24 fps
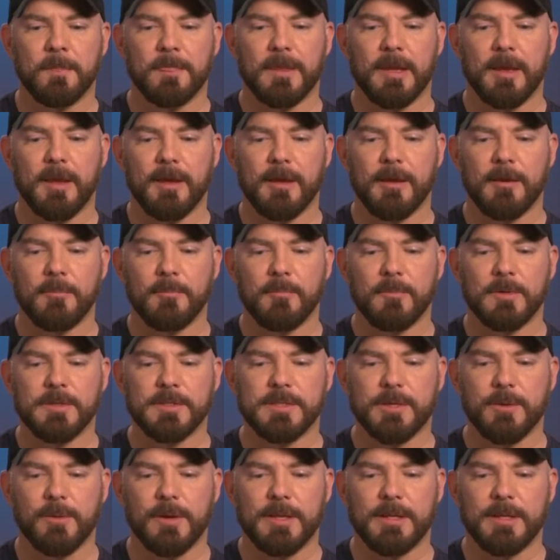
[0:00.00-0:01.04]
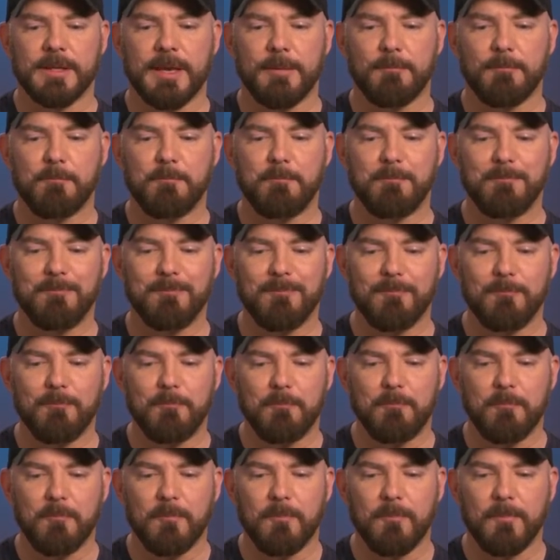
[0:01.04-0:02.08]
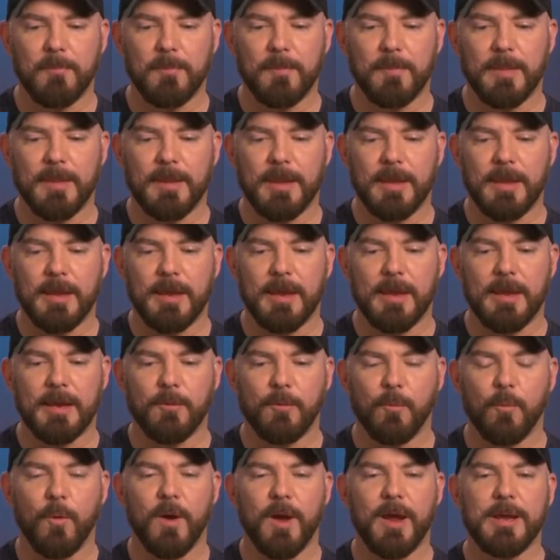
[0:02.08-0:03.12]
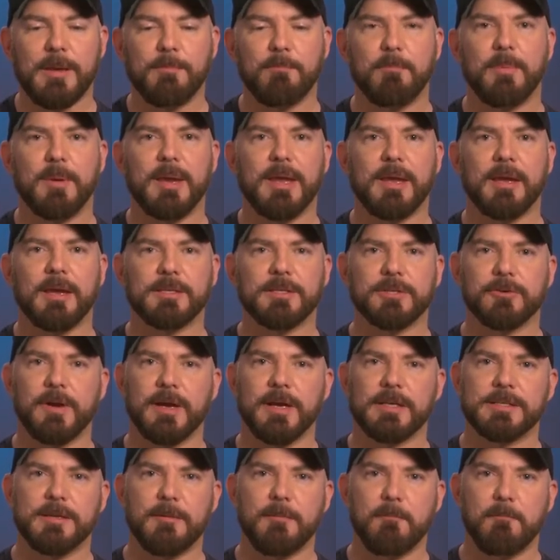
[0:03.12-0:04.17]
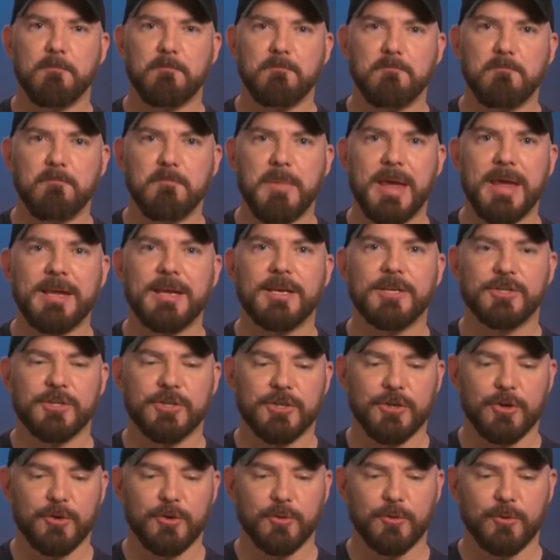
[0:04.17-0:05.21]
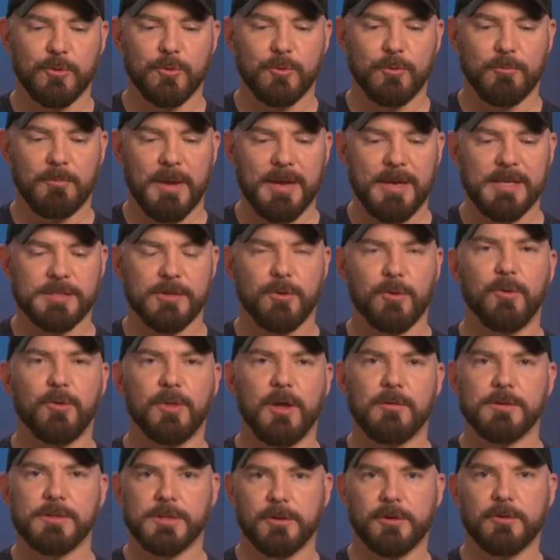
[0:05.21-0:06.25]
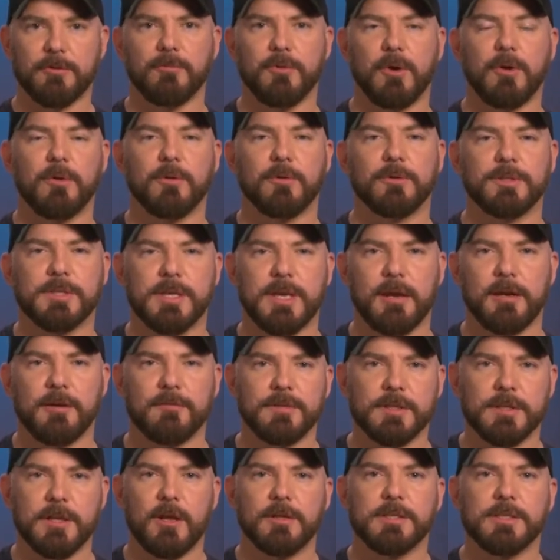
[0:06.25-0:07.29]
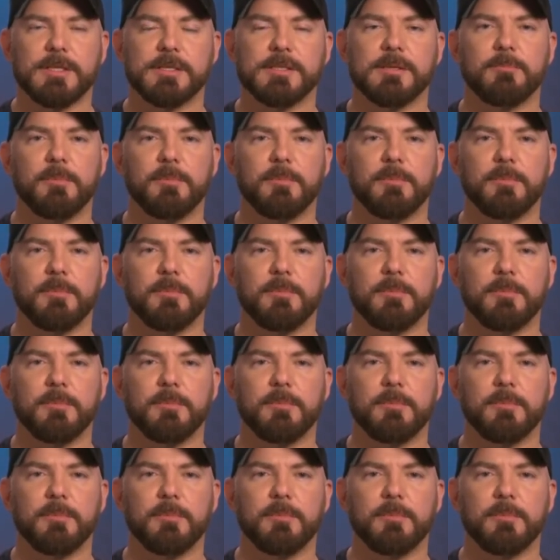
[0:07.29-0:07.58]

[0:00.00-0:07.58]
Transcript: So I think, in a way, being a director makes all those other roles kind of slot into